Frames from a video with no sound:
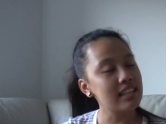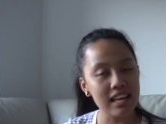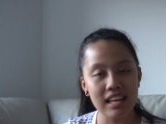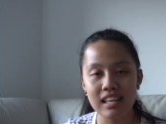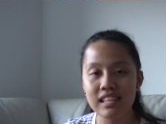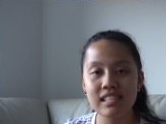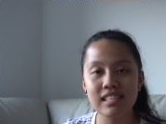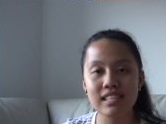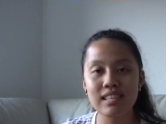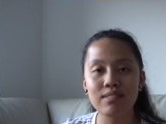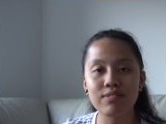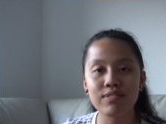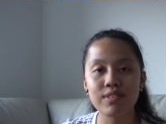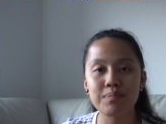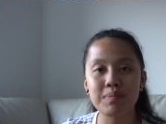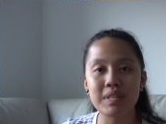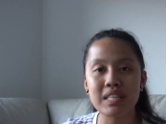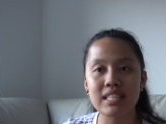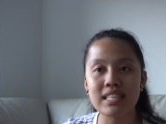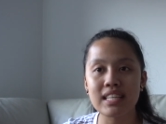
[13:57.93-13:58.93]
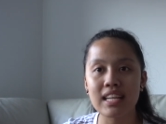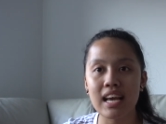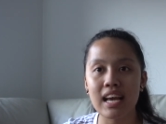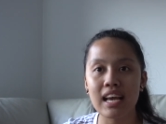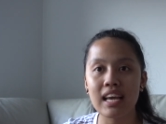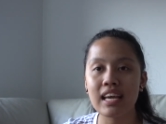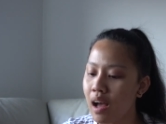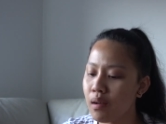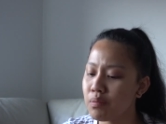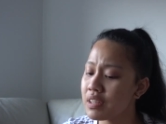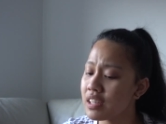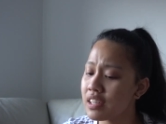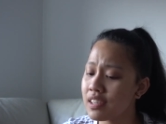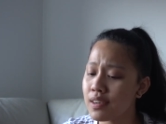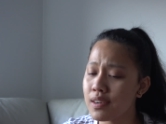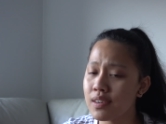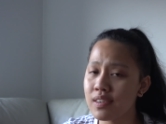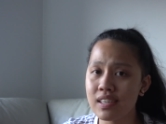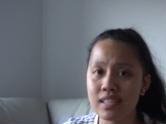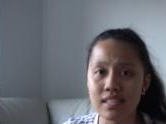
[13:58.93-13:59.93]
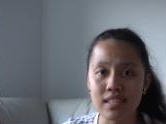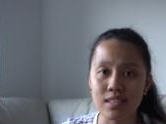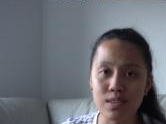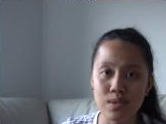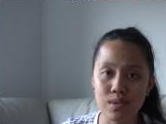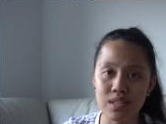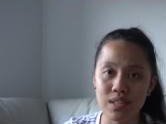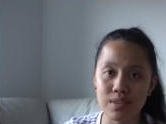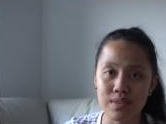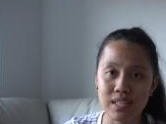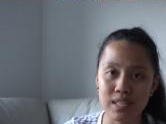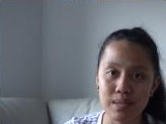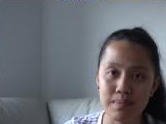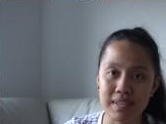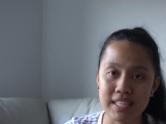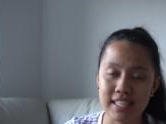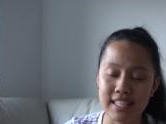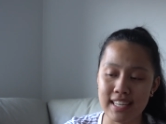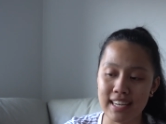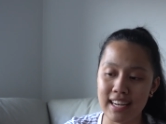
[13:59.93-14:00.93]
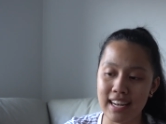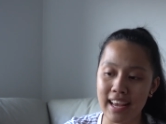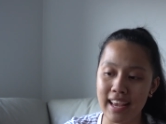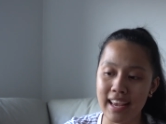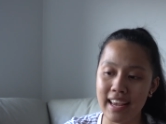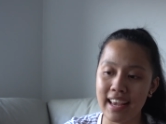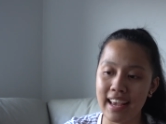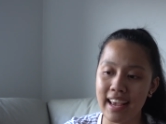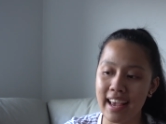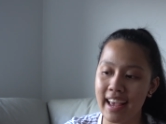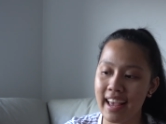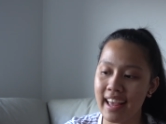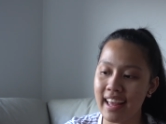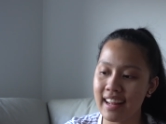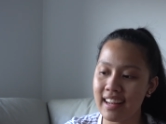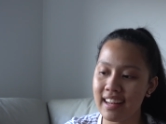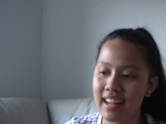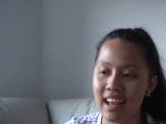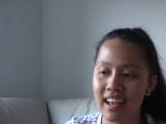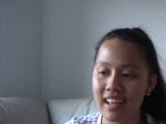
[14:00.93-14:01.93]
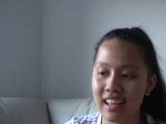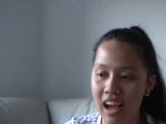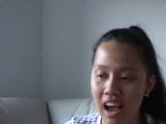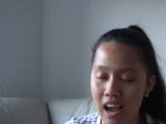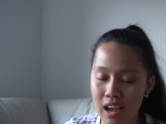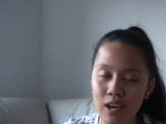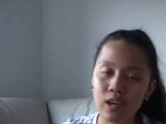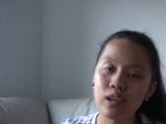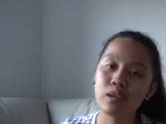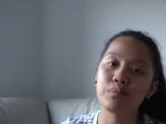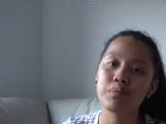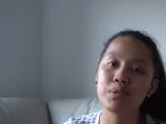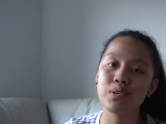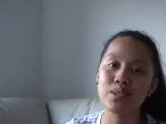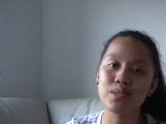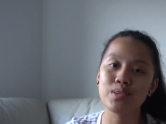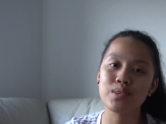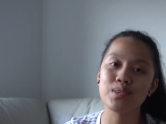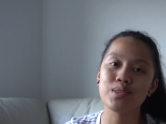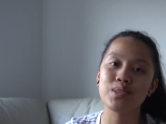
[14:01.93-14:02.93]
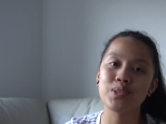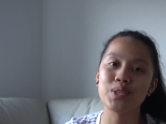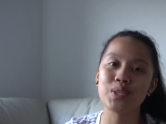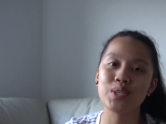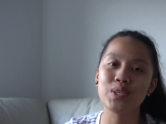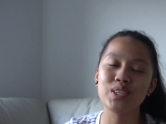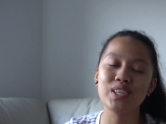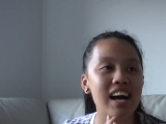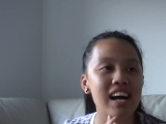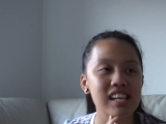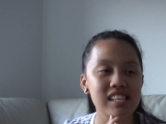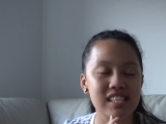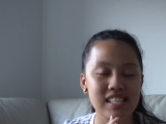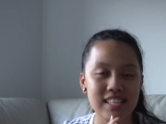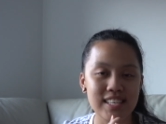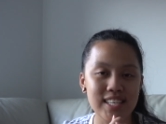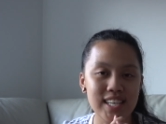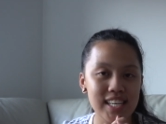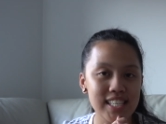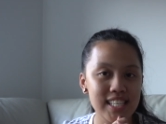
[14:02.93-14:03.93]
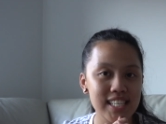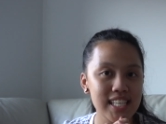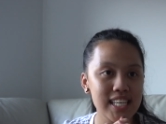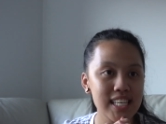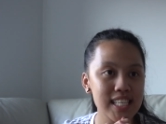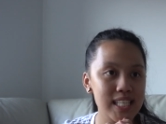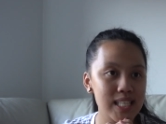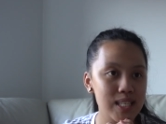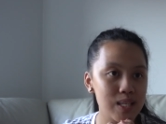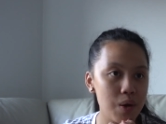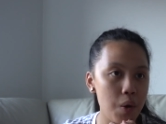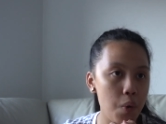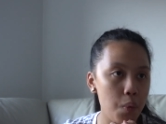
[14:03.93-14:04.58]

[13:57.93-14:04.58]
That is it from me today. I'm gonna go and enjoy the rest of my Sunday, and I hope you do too. I'll see you guys next